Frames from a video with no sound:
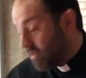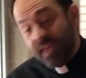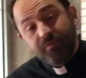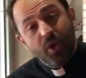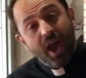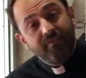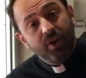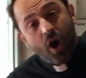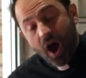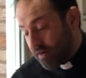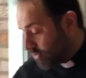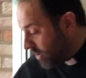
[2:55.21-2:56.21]
if you have an
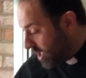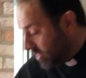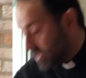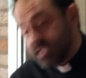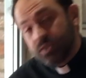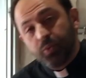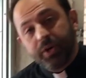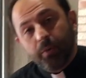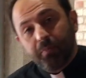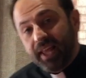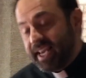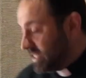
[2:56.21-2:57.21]
offering, this is where you'll
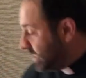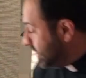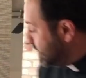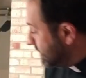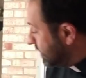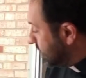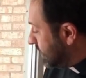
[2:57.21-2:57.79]
place it.